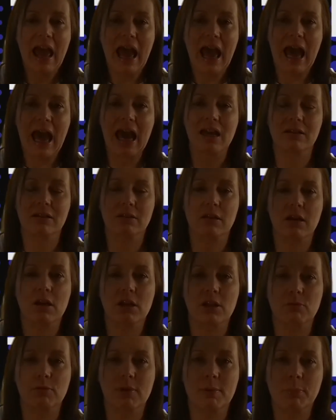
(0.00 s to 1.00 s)
and
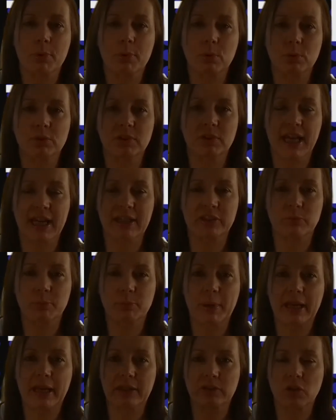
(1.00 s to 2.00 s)
other important
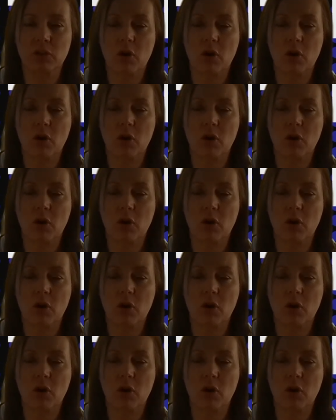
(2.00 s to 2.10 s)
aspects